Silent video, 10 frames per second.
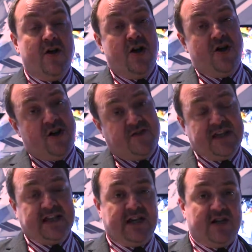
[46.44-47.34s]
A lot of
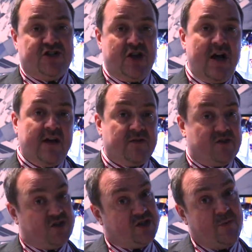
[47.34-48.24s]
technical jargon
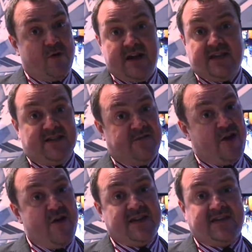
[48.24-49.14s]
to summarize in
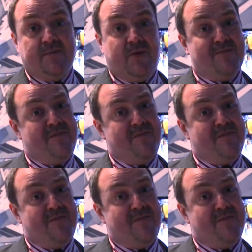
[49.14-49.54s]
very simple